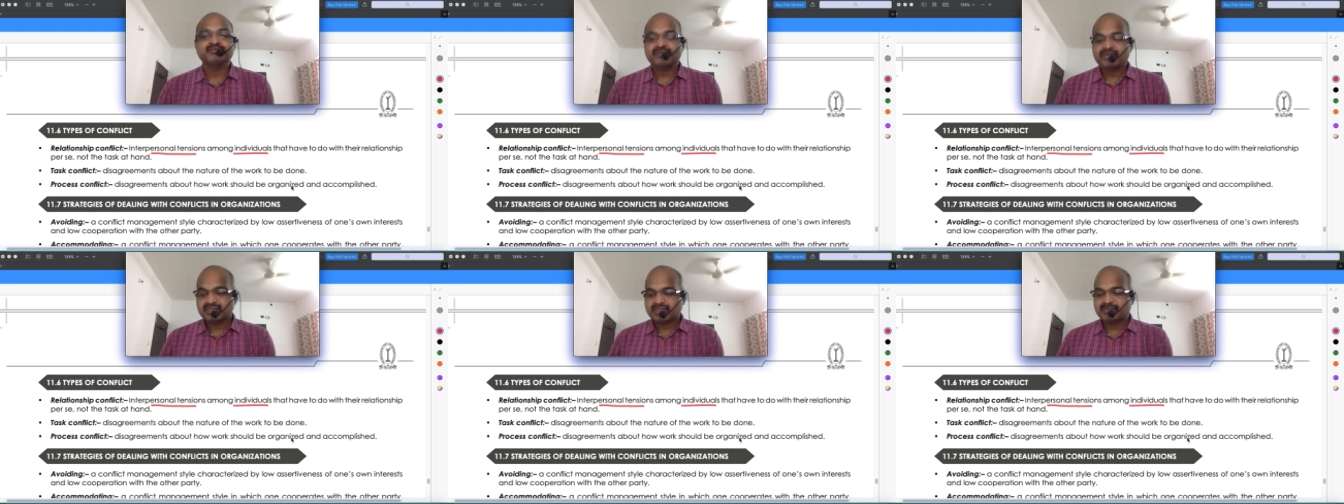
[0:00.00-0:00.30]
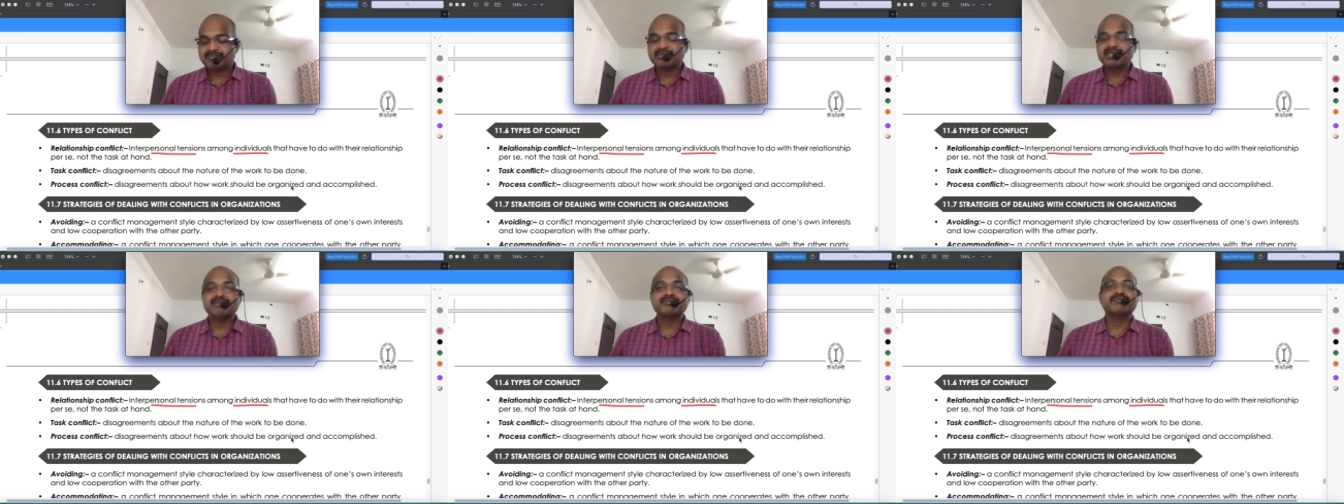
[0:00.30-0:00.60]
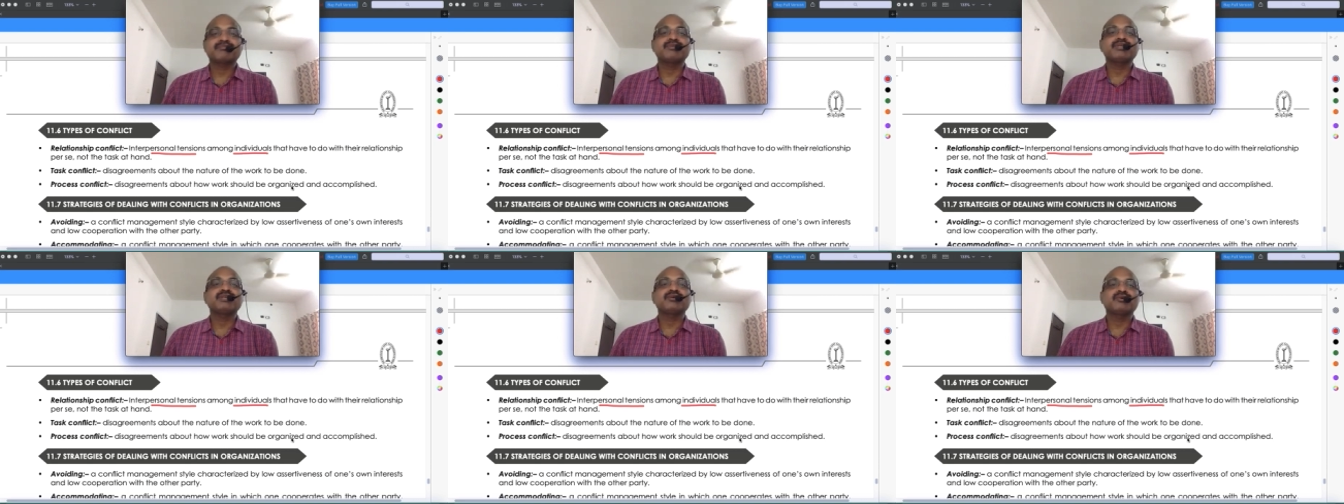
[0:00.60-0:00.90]
Sometimes
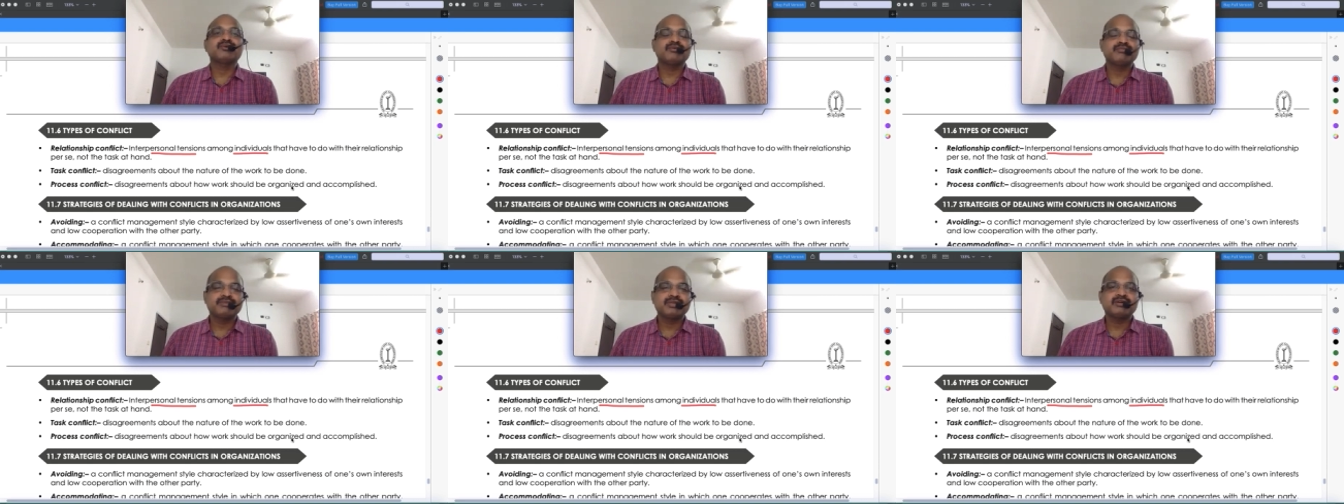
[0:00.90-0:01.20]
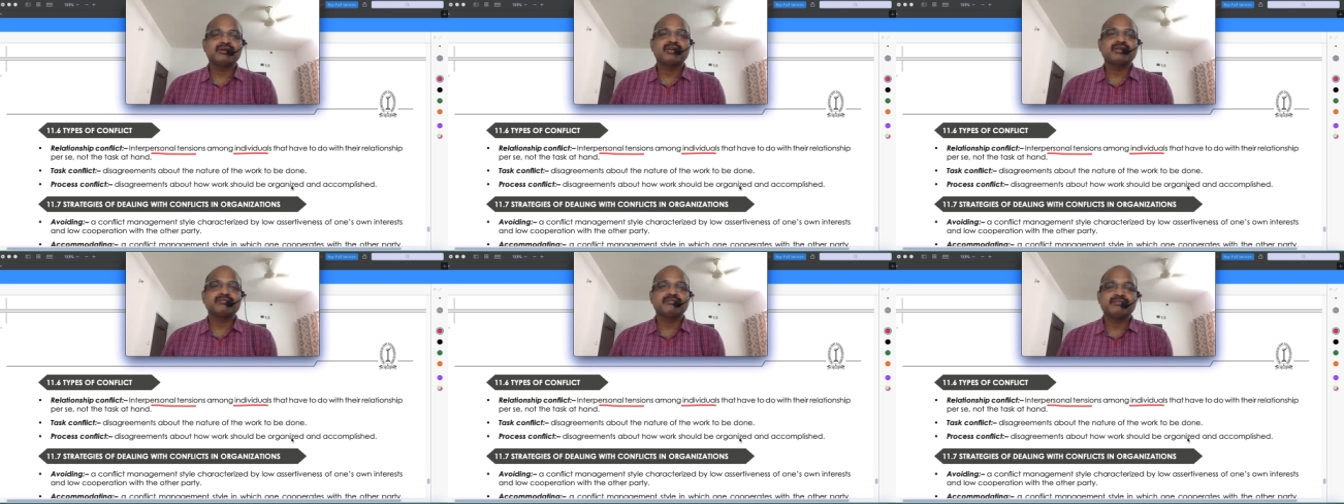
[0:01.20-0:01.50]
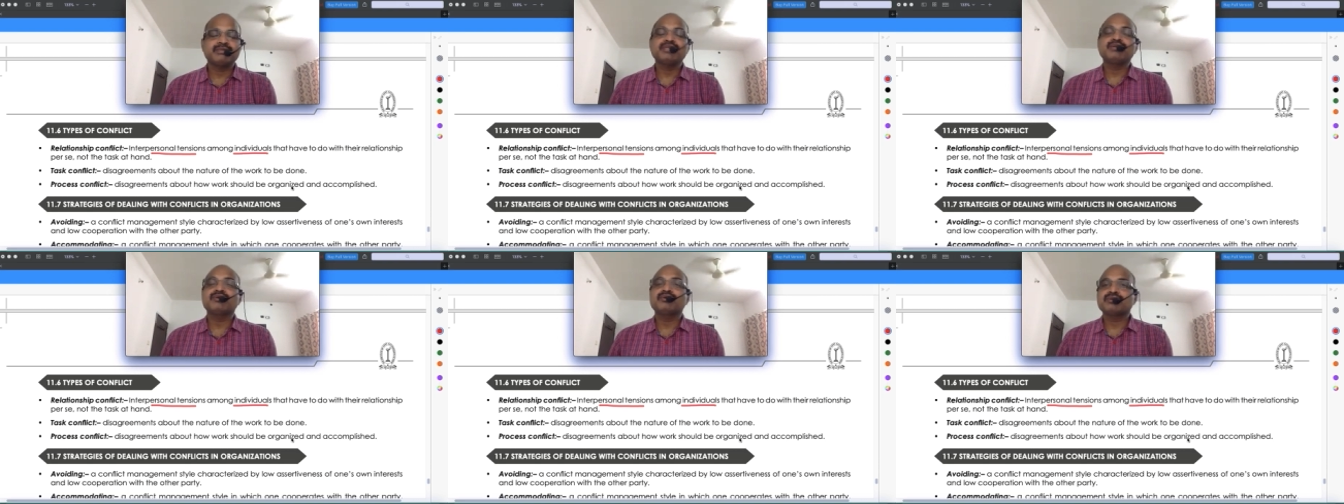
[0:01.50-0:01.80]
B go beyond,
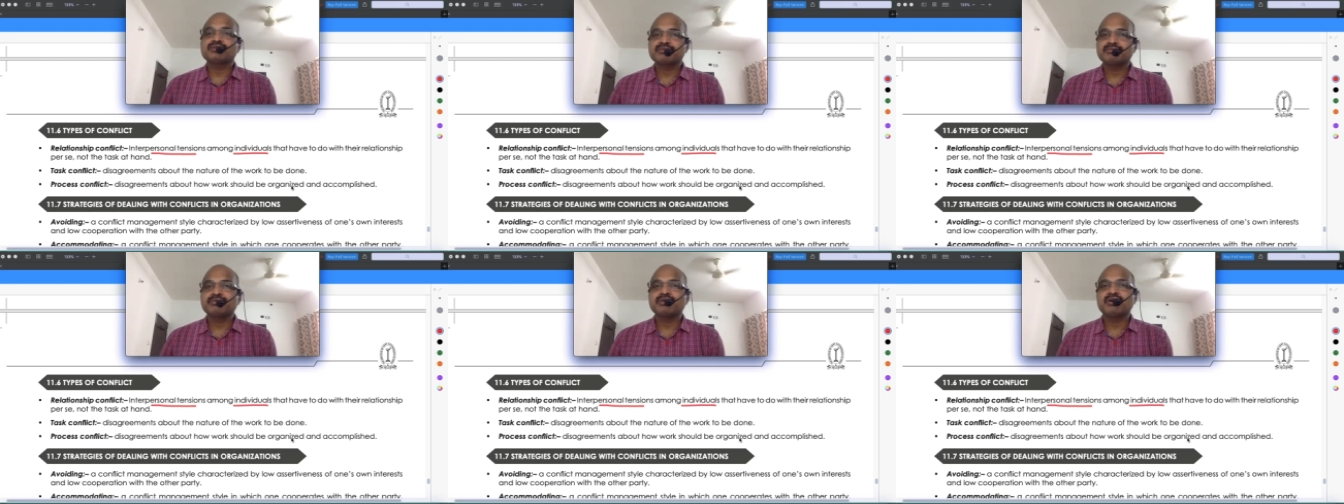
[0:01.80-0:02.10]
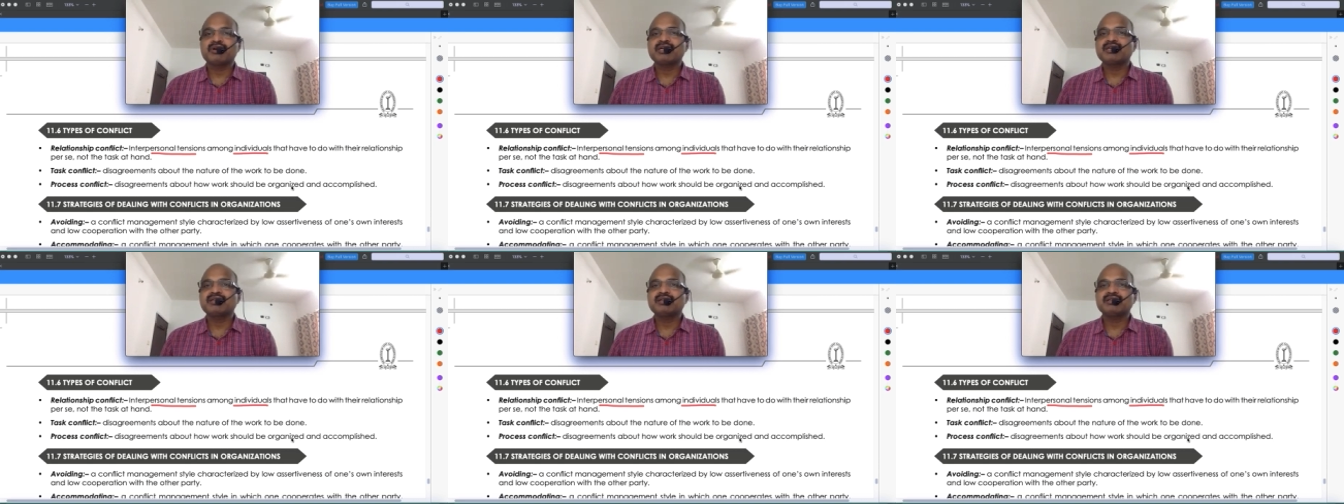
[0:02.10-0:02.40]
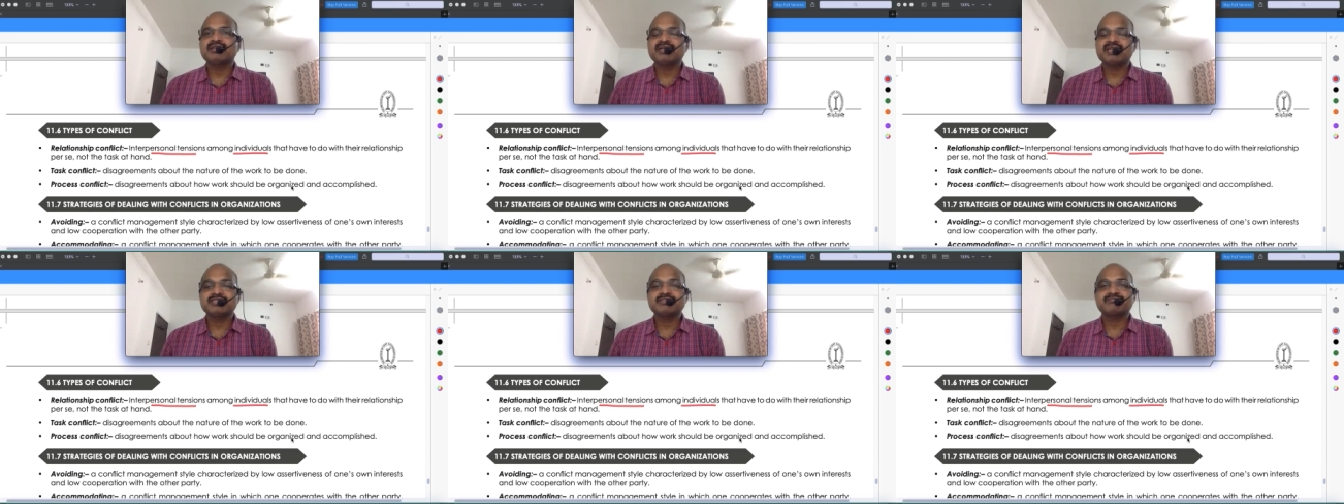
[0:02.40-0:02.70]
B goes beyond
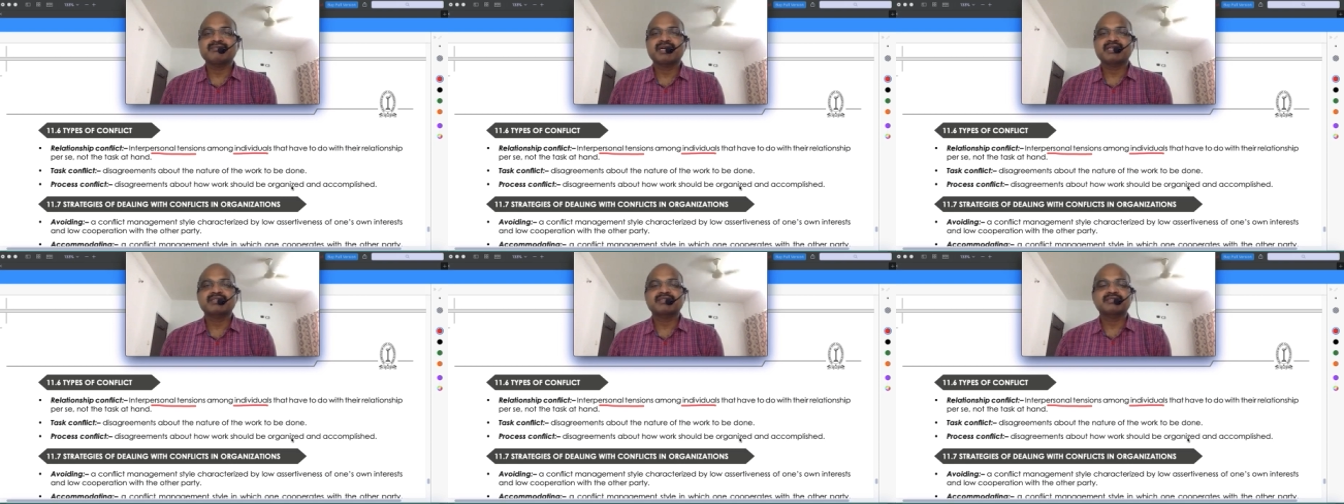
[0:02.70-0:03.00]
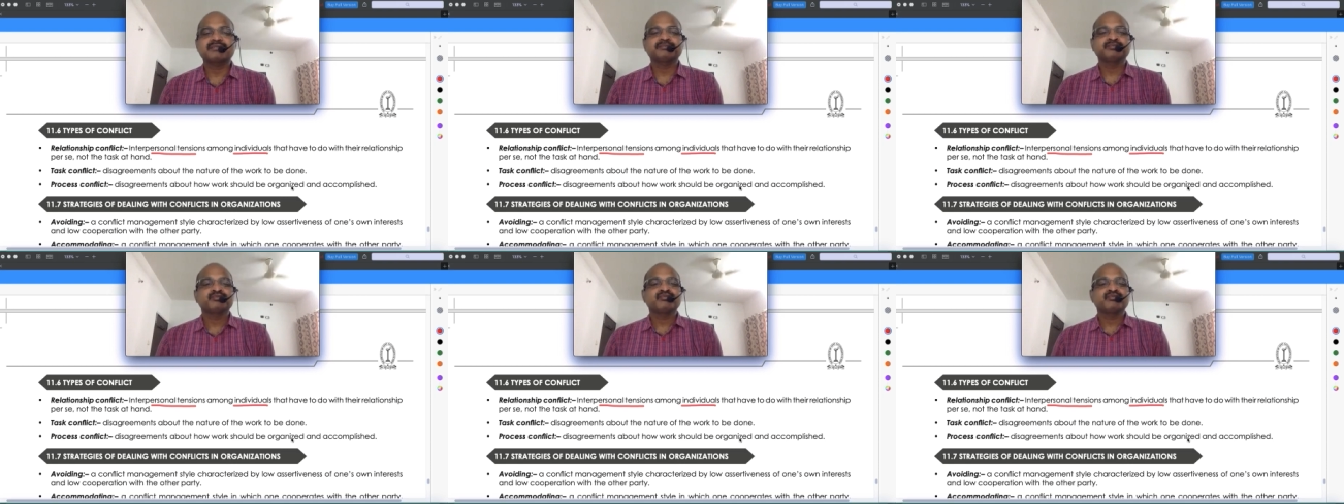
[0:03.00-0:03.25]
uh, his function.